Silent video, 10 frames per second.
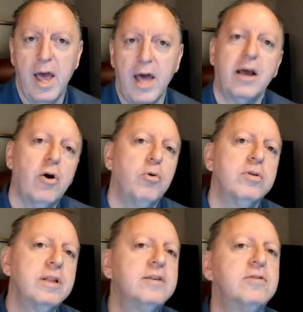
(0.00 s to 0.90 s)
And I go,
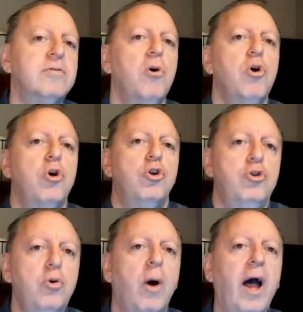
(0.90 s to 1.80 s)
listen,
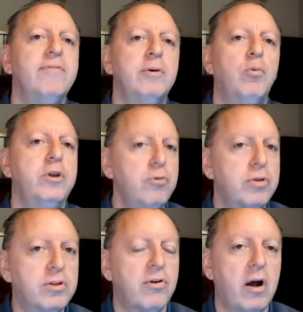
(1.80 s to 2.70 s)
you haven't, when you
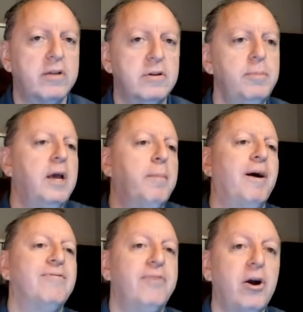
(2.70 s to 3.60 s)
talk to me
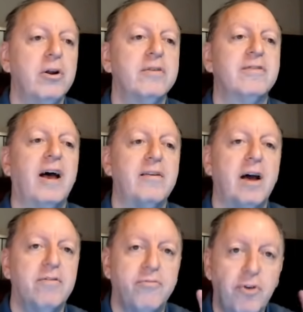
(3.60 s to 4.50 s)
about fairness, I,
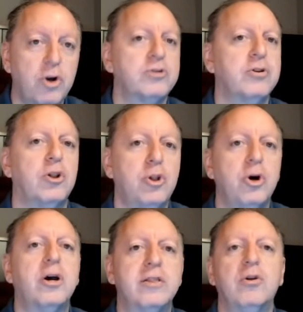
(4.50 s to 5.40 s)
I first
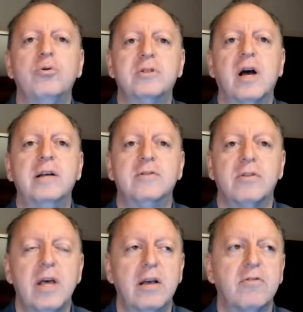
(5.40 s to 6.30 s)
look at those kinds of
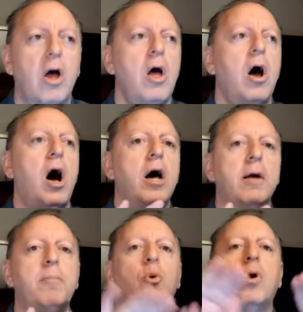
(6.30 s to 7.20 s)
things on
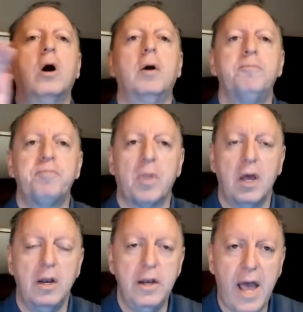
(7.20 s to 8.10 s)
a more
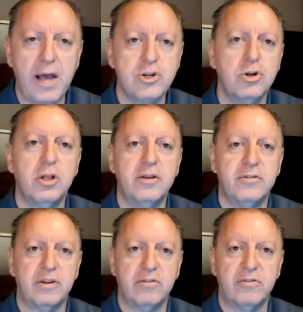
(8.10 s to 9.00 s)

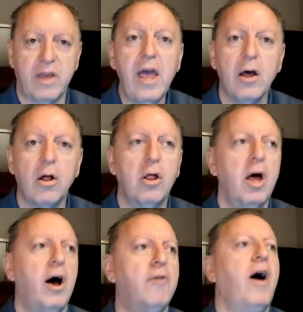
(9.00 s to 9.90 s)
nationalistic scale
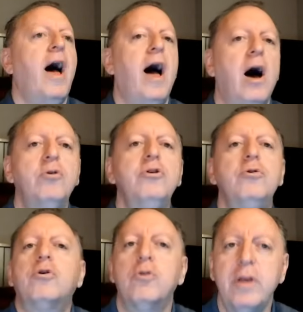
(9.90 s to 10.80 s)
of how do
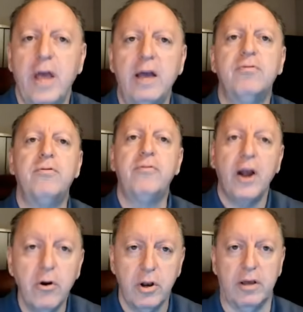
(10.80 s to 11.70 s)
you create
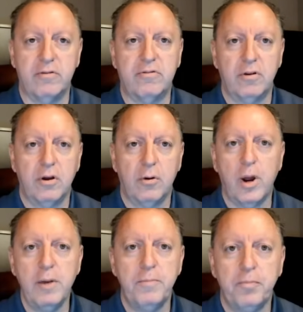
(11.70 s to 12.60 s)
fairness,
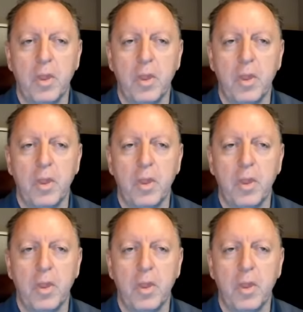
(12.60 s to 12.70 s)
right?